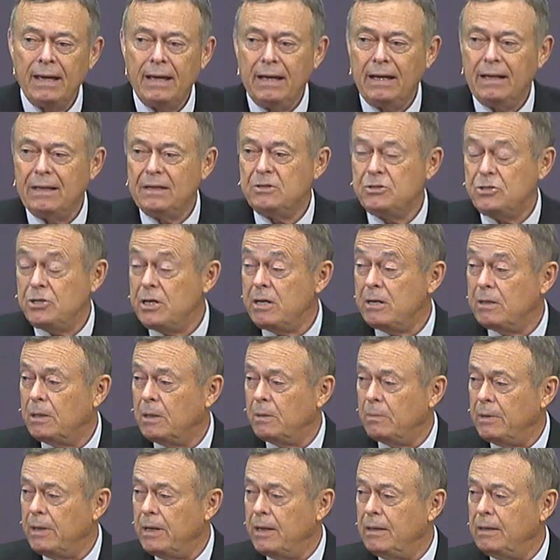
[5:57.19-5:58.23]
and she
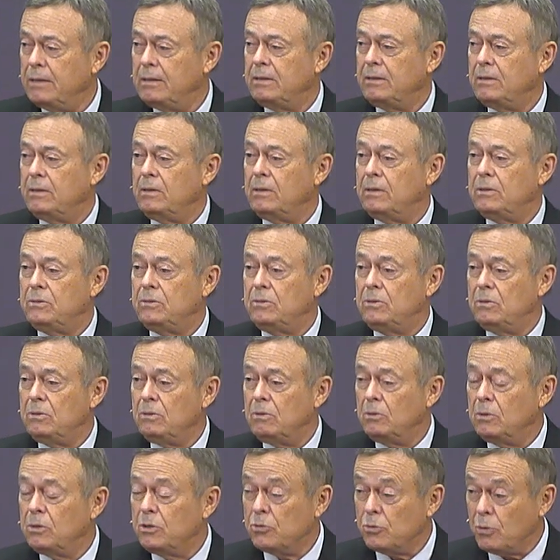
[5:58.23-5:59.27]
agreed to,
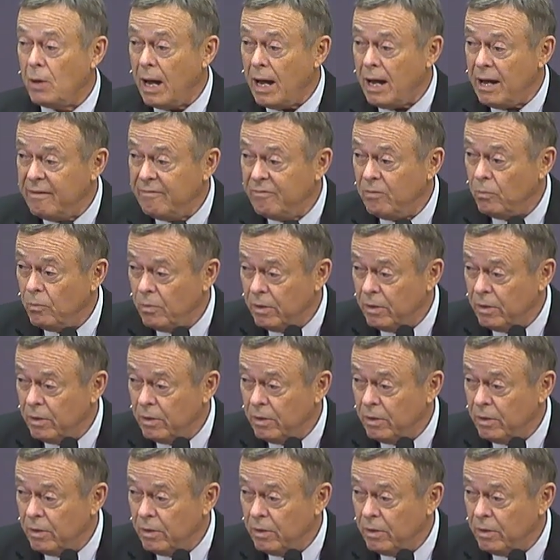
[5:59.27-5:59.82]
to drive